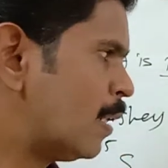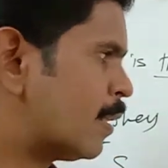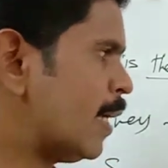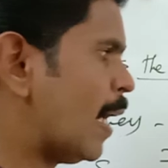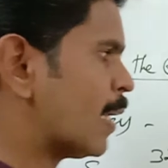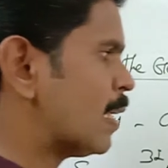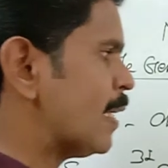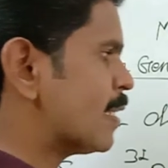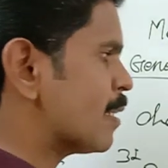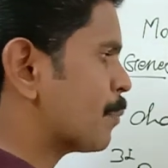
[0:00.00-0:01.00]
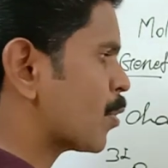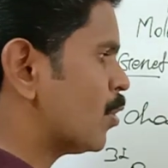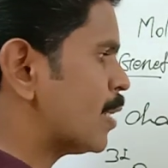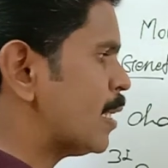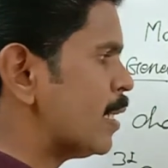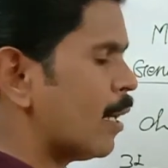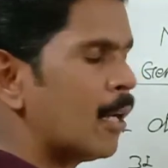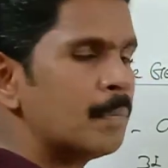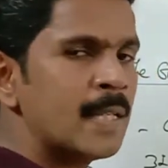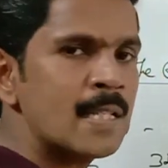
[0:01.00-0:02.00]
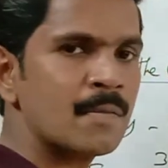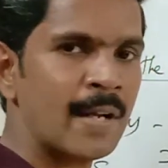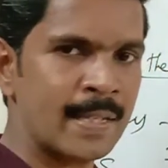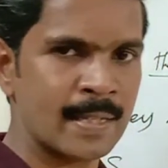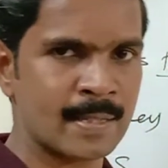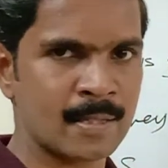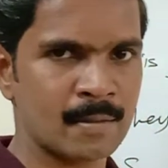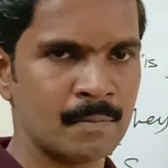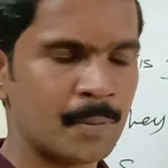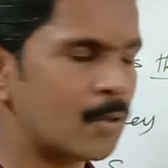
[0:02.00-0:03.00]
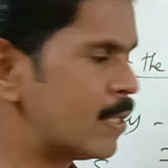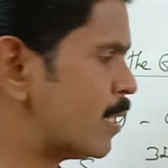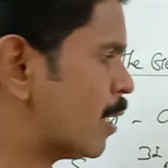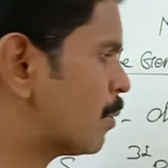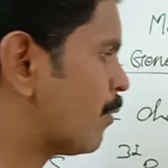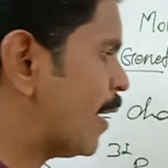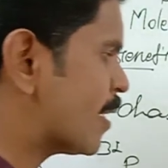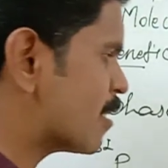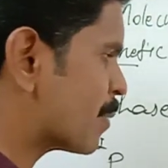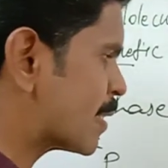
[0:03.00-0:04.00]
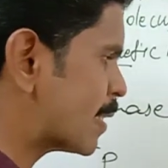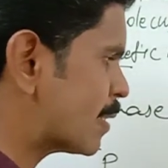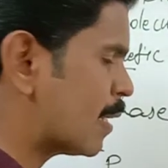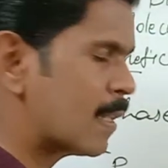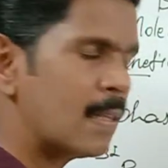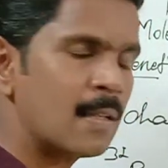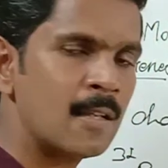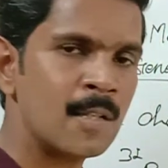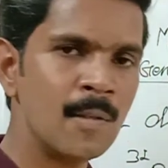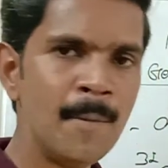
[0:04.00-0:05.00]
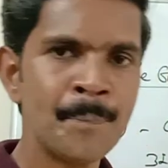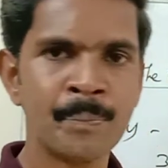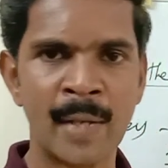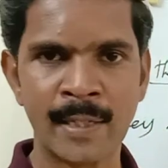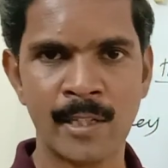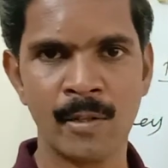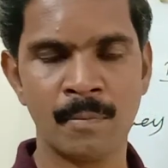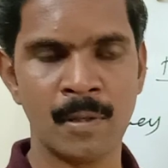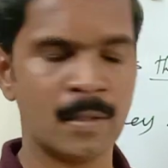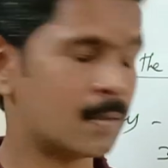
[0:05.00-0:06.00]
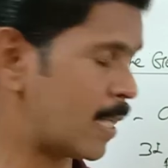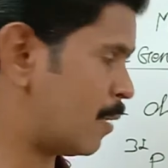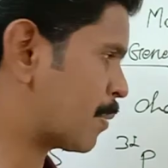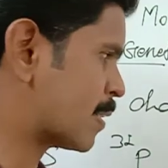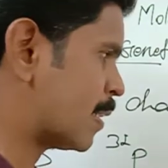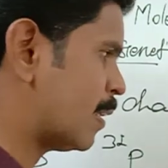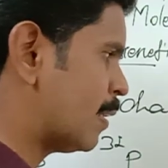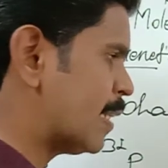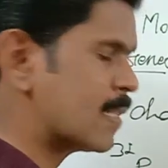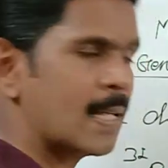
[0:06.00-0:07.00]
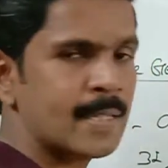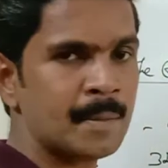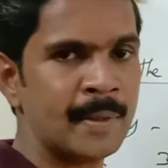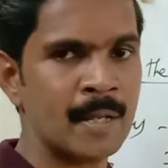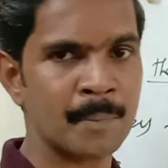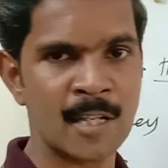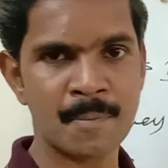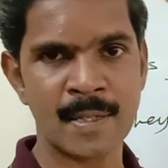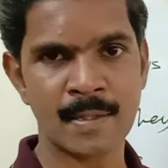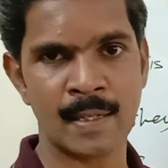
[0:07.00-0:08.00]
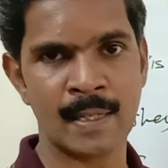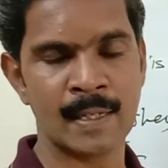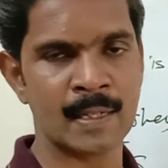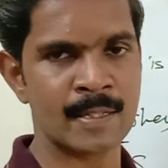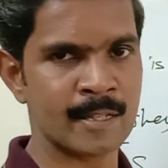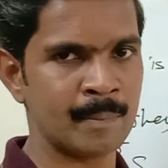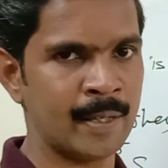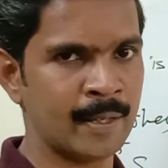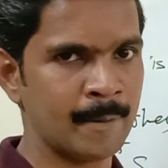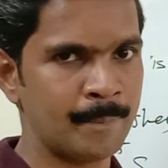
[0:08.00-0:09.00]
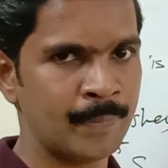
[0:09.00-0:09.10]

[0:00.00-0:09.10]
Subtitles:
They analyze the progeny of this virus. Progeny of the virus present in the T2 bacteria, present in this culture medium, phosphorus containing culture medium.